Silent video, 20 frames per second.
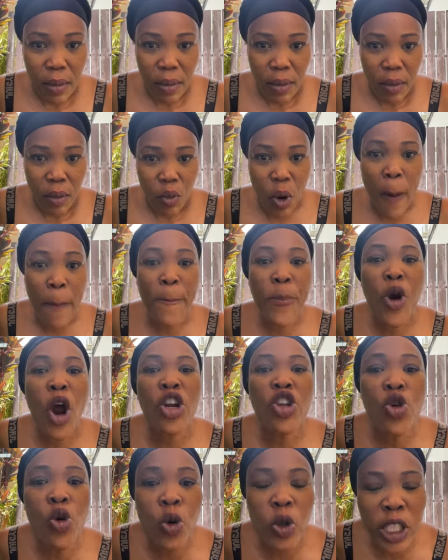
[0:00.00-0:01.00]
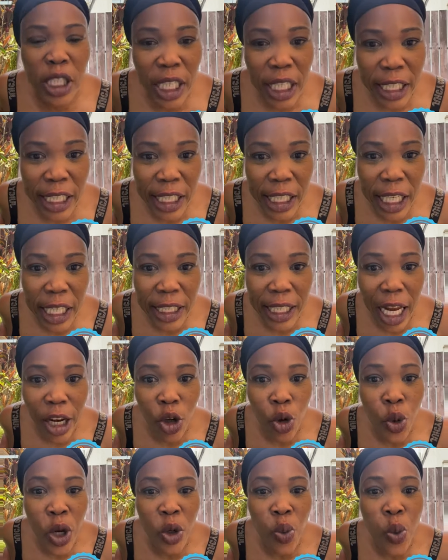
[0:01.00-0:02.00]
We produce these things and do
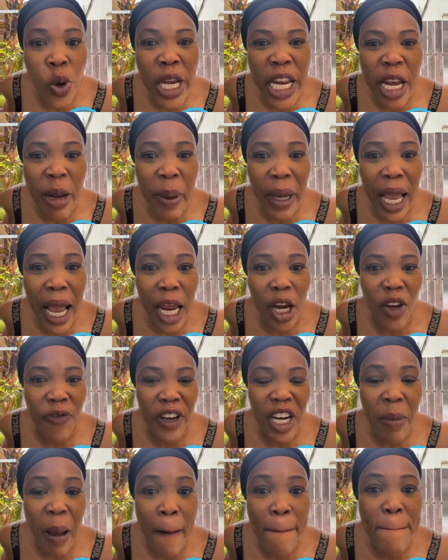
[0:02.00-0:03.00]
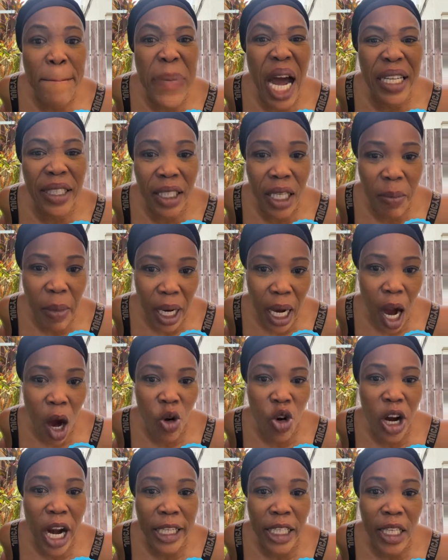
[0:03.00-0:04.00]
it willingly because enough of them are batty man and I
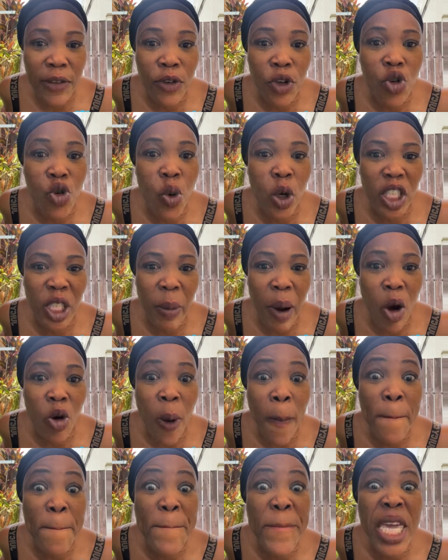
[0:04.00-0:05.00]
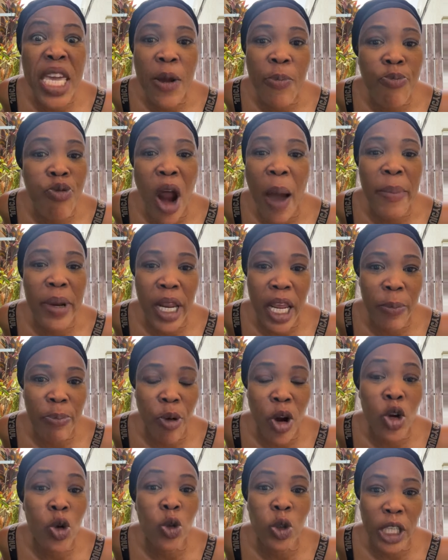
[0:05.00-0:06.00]
not even know. Some of the big prominent
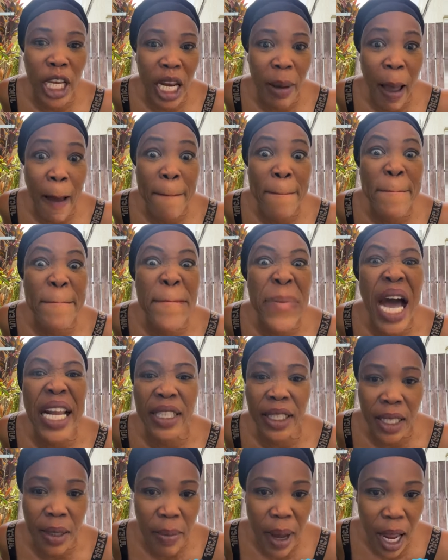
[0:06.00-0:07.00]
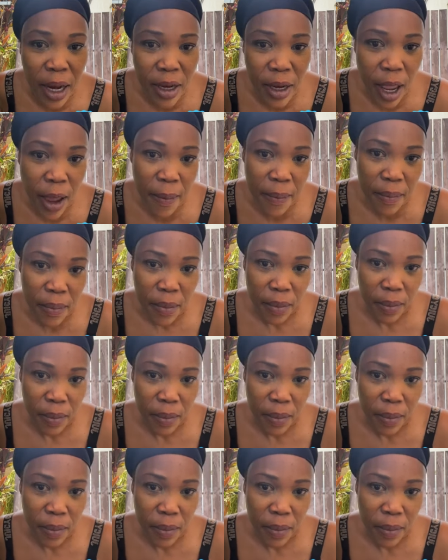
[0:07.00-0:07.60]
producer them are batty man them.